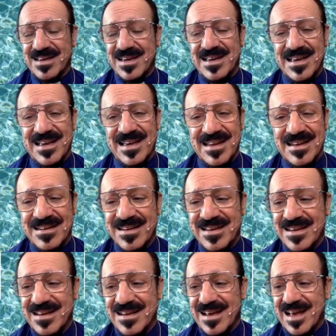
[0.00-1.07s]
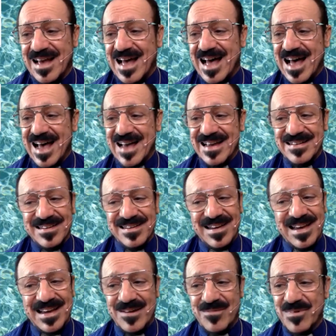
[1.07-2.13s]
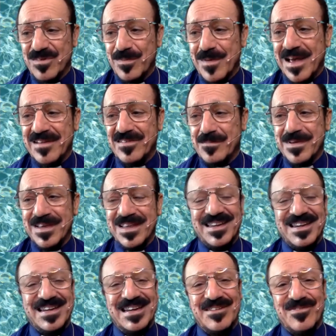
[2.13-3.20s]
And I take responsibility